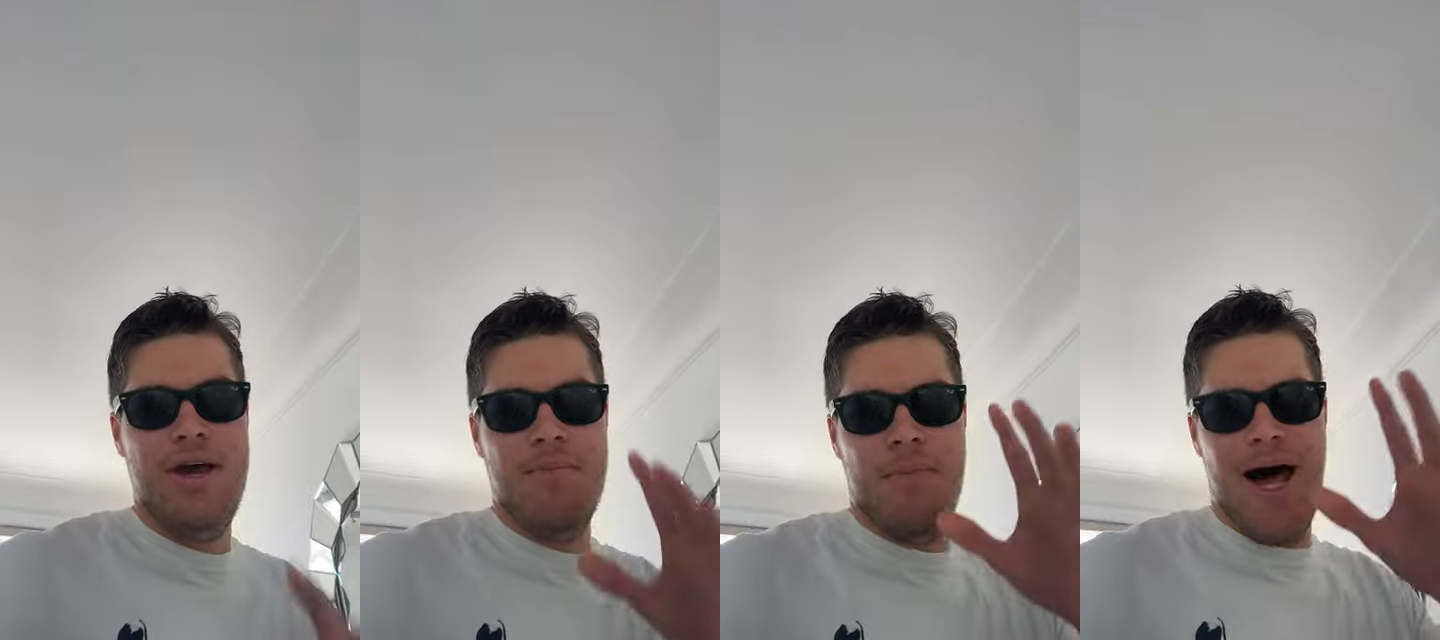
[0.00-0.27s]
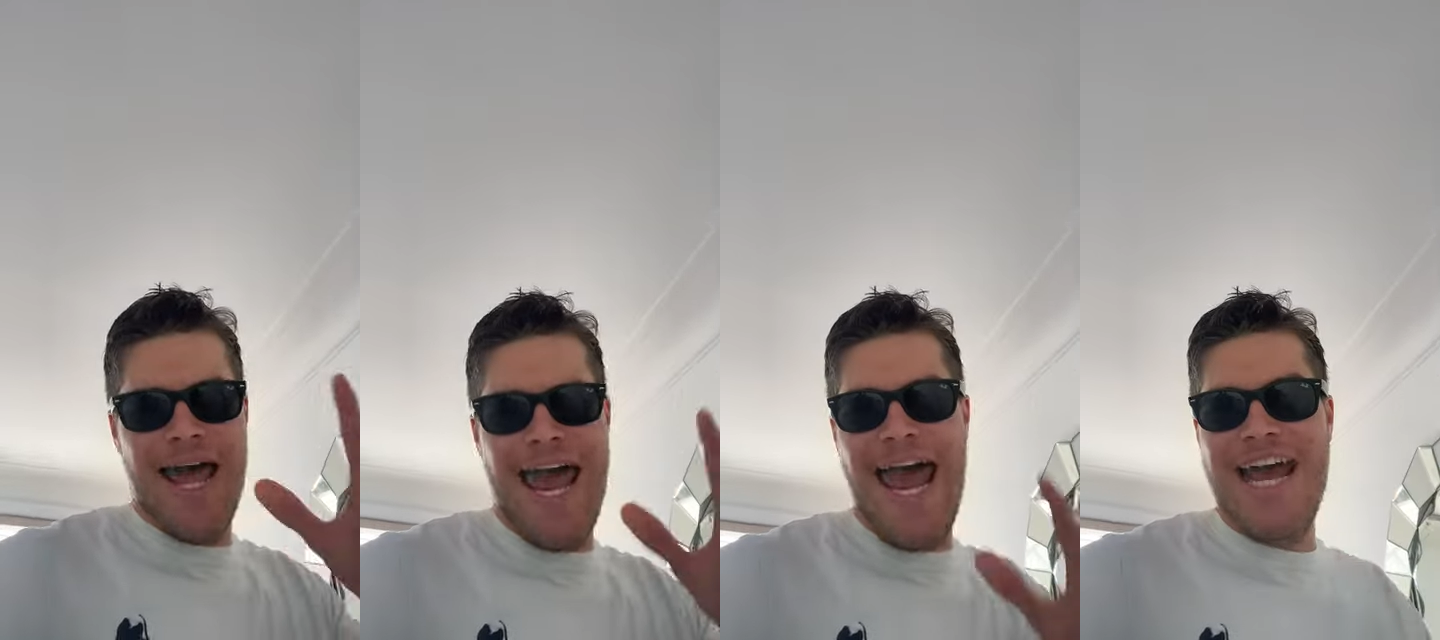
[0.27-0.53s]

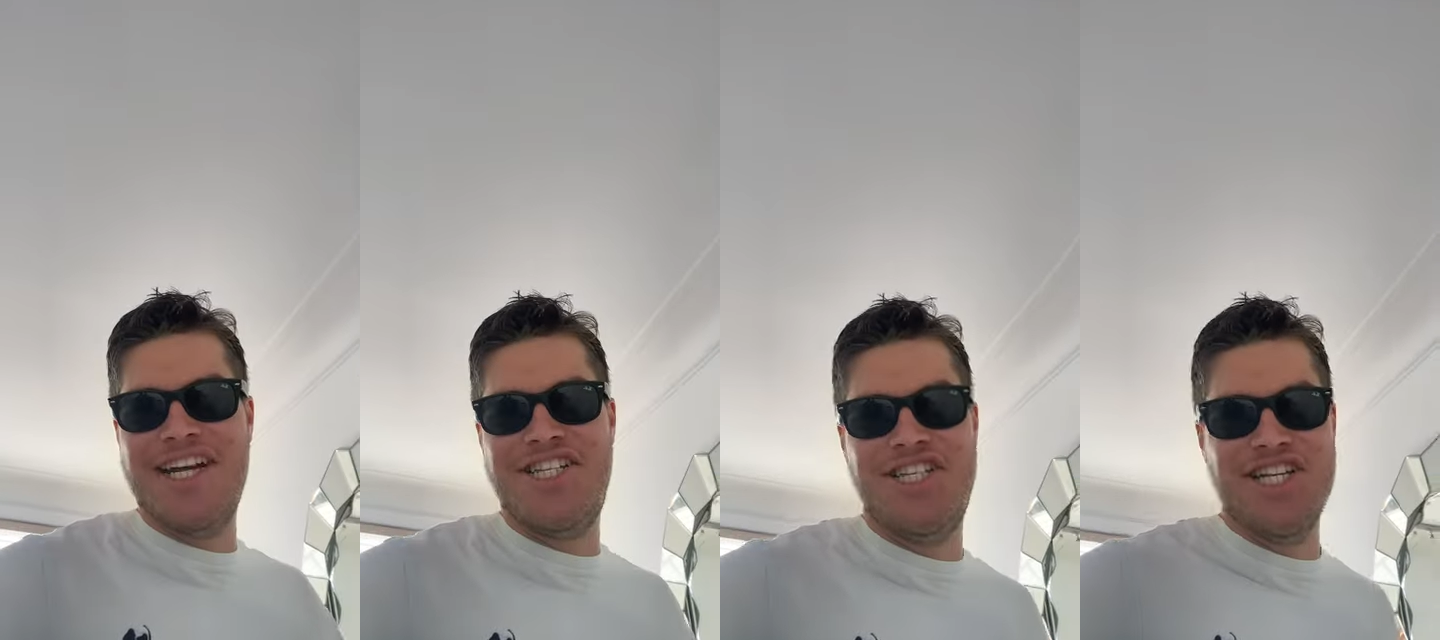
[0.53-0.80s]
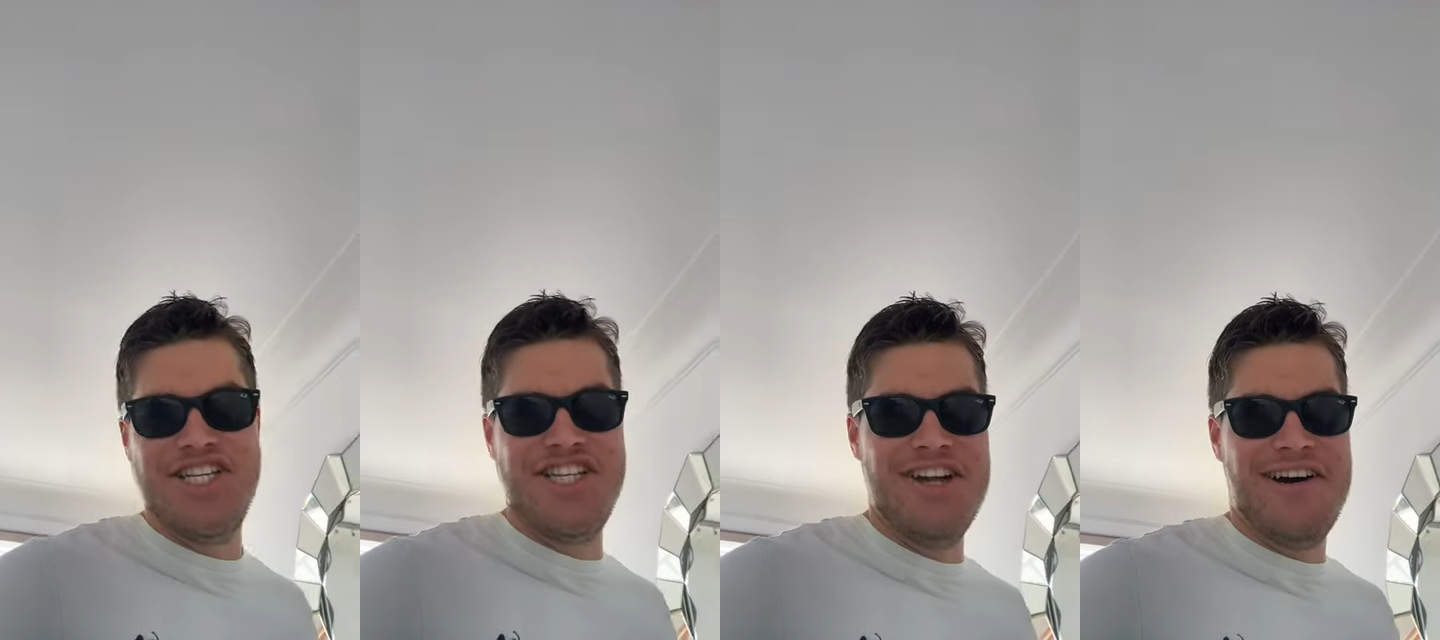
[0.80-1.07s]
My ex
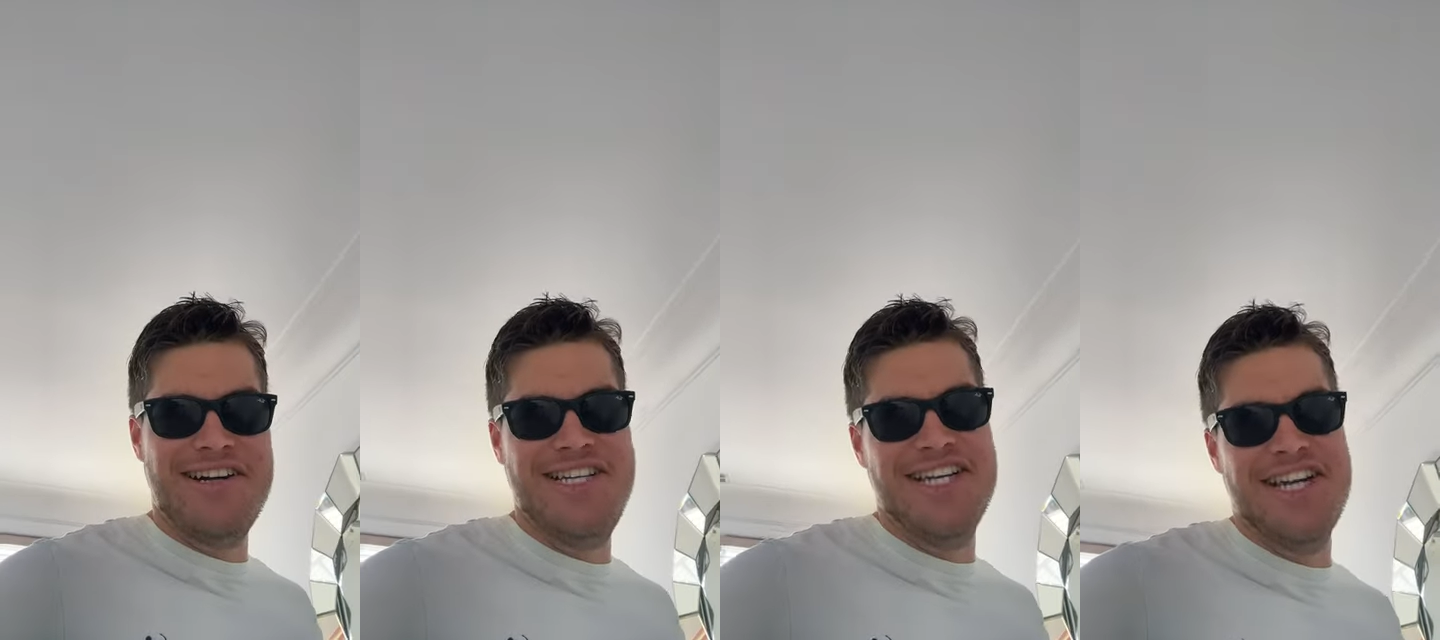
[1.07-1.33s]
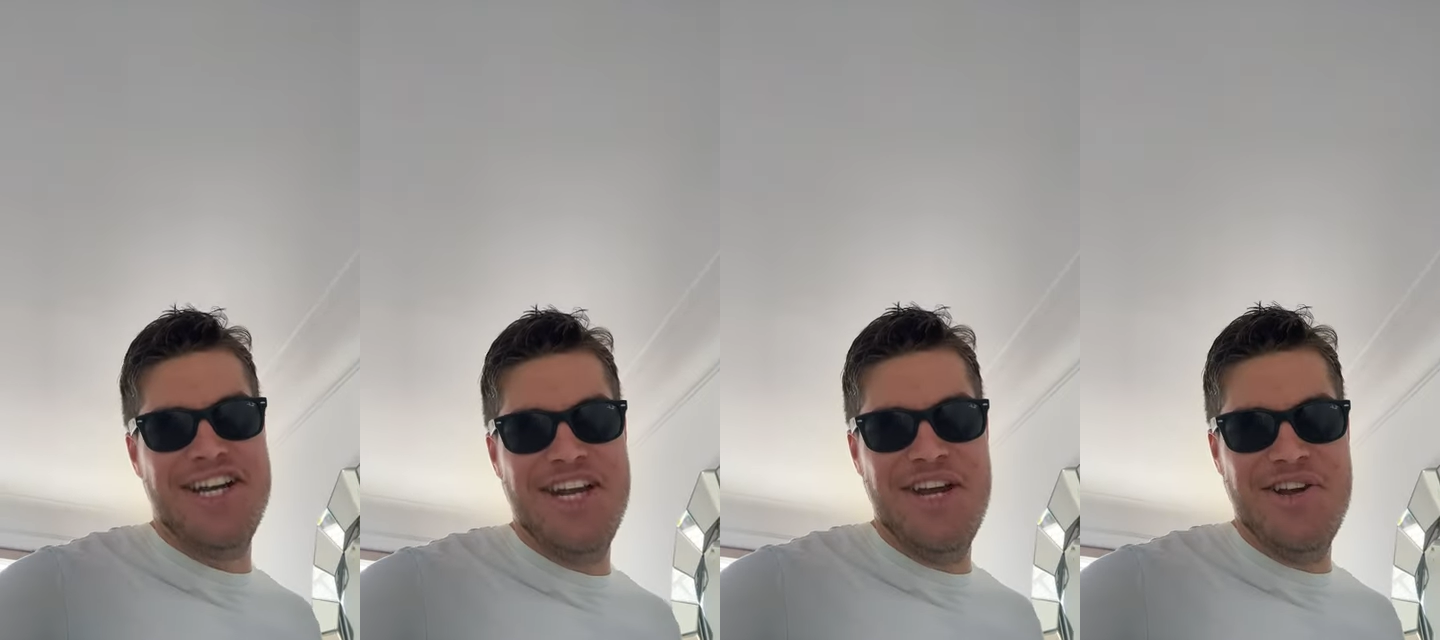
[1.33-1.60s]
just
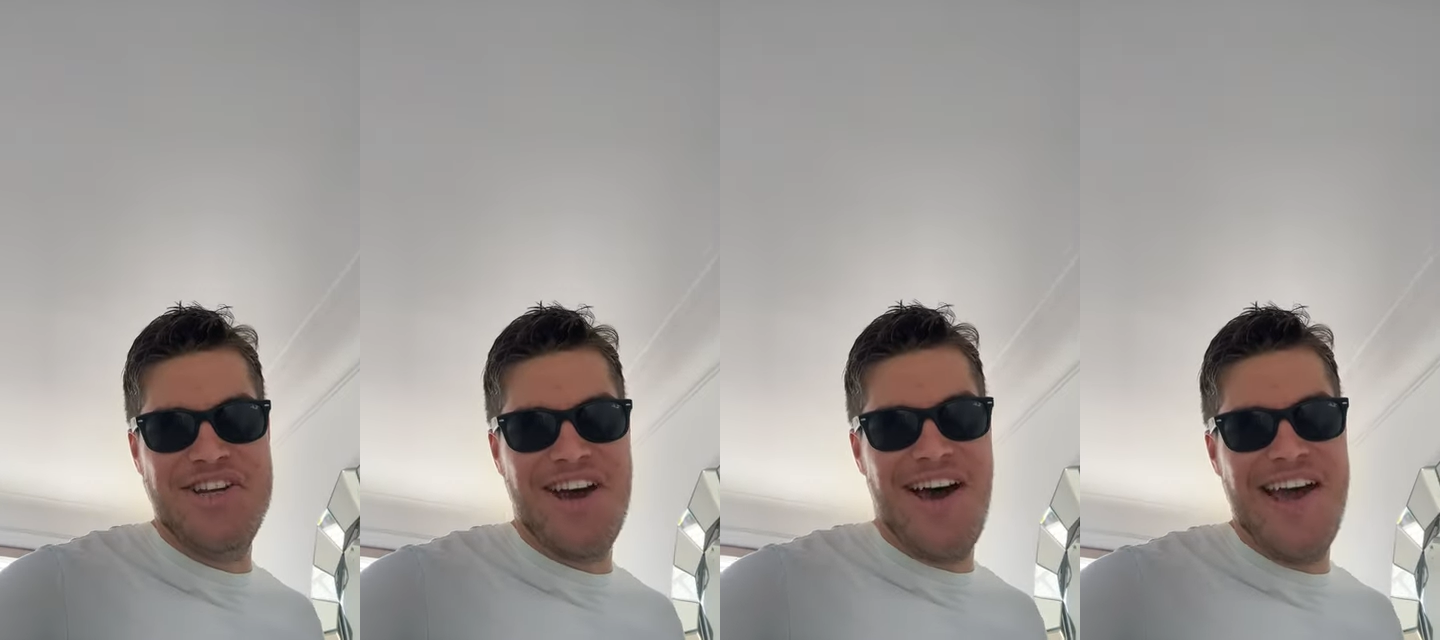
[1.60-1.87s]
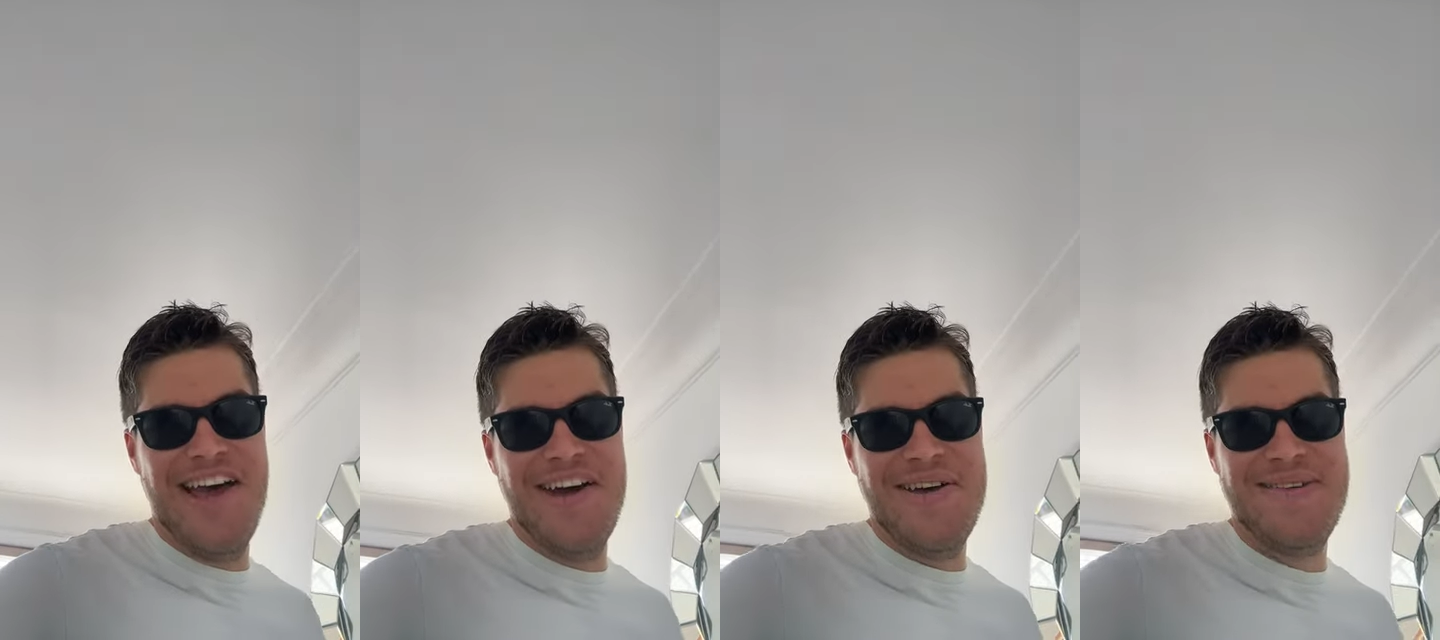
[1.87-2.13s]
started a new
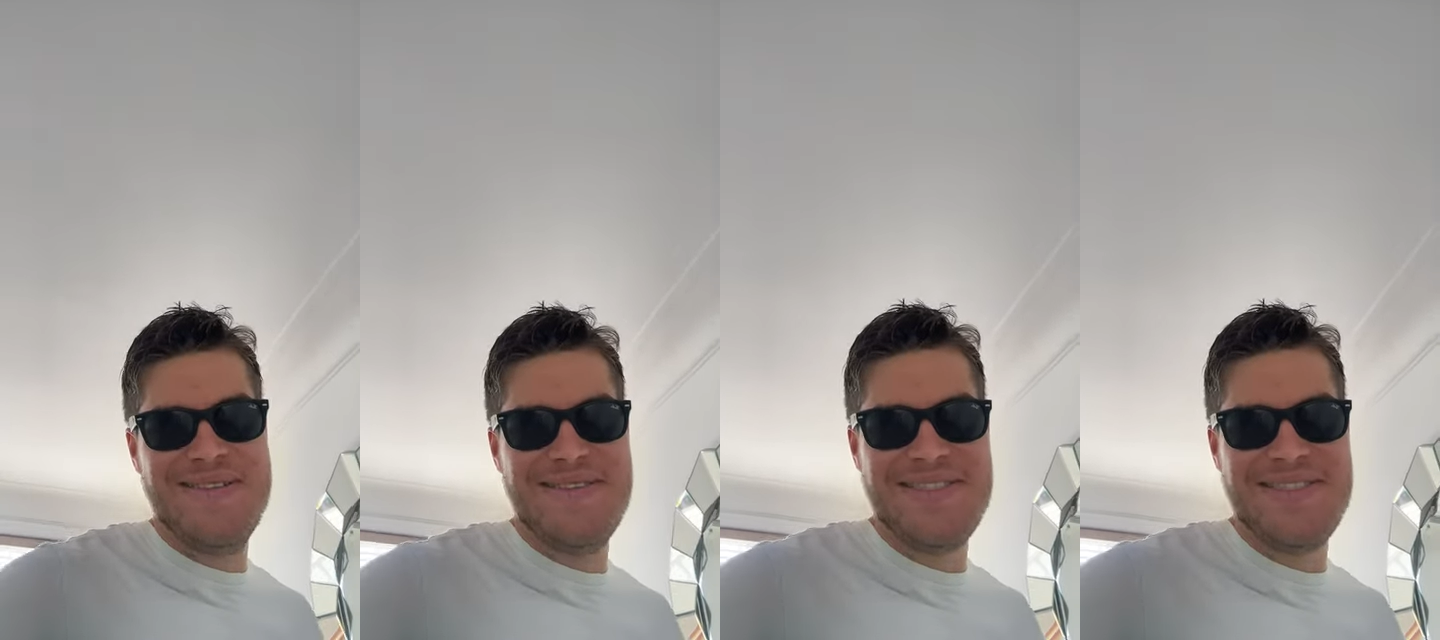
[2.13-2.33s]
diet.